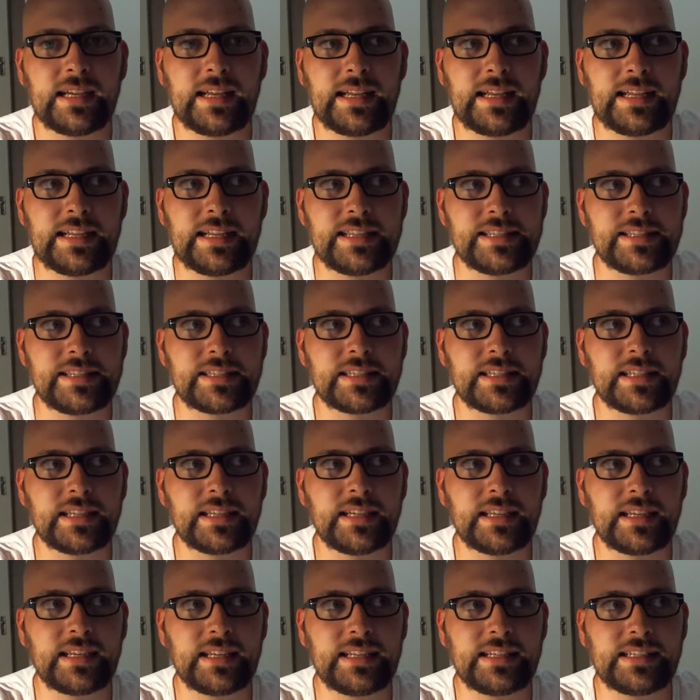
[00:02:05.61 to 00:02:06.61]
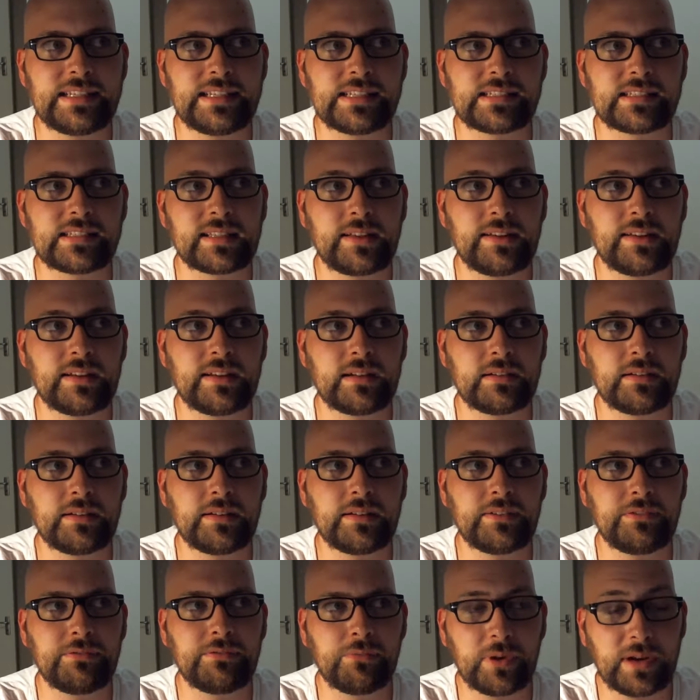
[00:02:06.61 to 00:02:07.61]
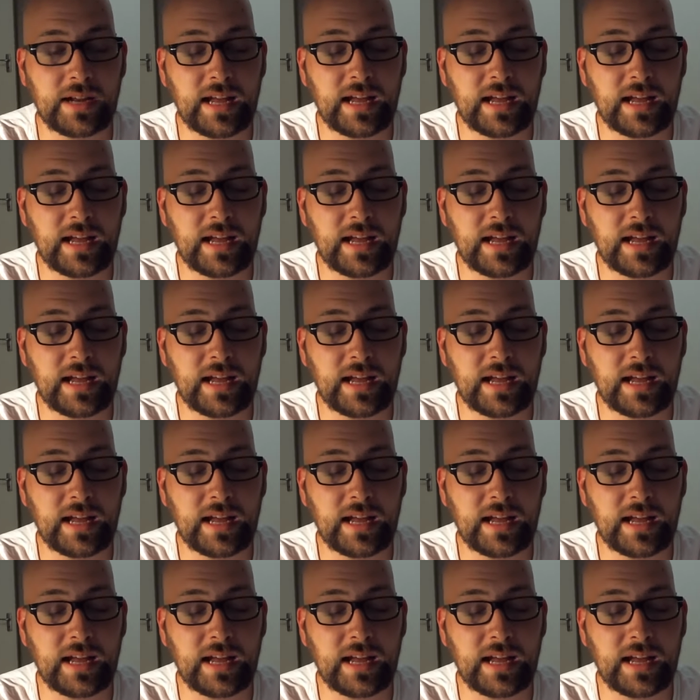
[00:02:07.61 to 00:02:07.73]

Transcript: is it is what